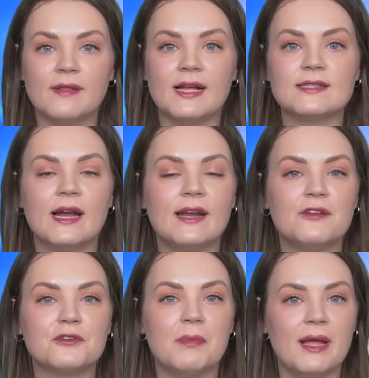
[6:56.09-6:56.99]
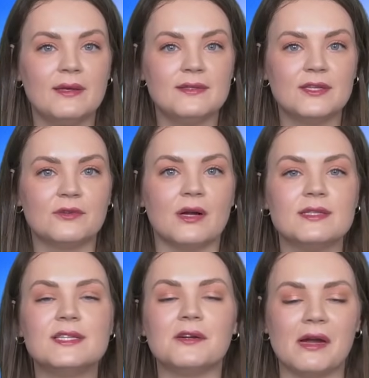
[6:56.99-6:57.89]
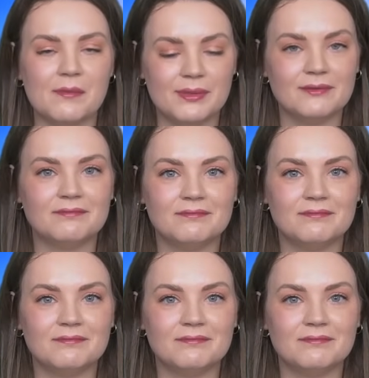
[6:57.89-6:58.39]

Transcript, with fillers: flies nine hundred miles across Europe.